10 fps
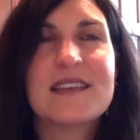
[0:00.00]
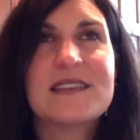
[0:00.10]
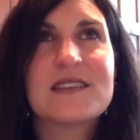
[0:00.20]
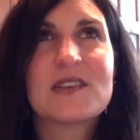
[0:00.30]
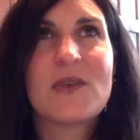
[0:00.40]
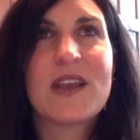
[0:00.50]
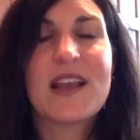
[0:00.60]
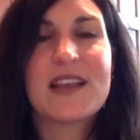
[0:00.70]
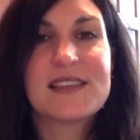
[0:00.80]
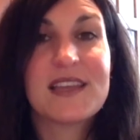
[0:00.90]
Quite
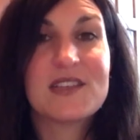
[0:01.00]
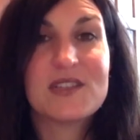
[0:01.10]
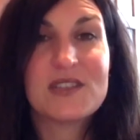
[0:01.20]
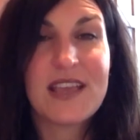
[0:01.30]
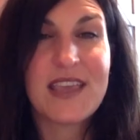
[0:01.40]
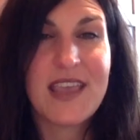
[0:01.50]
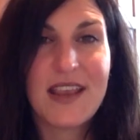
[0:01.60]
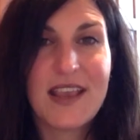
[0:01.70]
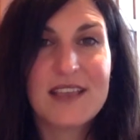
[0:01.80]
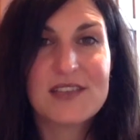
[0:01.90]
honestly, I can't
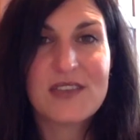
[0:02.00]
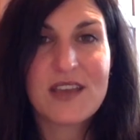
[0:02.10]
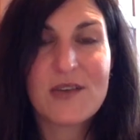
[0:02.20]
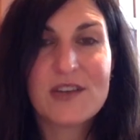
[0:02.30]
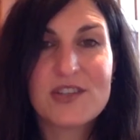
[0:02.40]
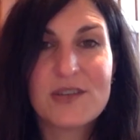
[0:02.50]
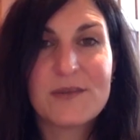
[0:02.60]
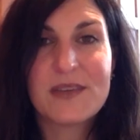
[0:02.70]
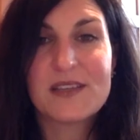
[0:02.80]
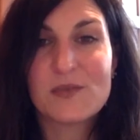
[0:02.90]
answer that question
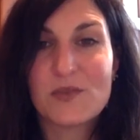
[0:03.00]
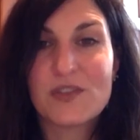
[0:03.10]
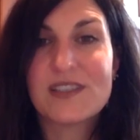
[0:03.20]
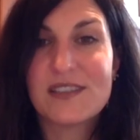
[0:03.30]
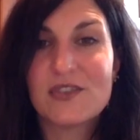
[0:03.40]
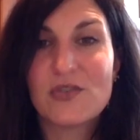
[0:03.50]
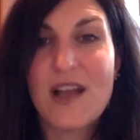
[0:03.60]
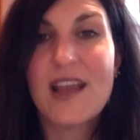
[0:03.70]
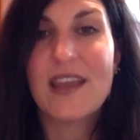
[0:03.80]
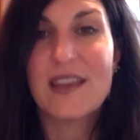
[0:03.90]
because we're still
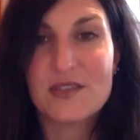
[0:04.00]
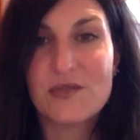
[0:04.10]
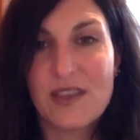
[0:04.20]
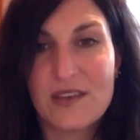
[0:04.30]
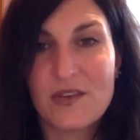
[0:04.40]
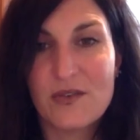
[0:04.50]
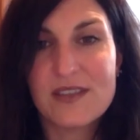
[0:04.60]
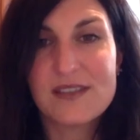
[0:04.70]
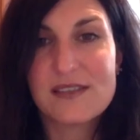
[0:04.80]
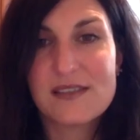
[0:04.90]
trying to get
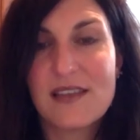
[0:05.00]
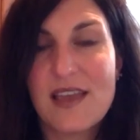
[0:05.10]
noticed. Like,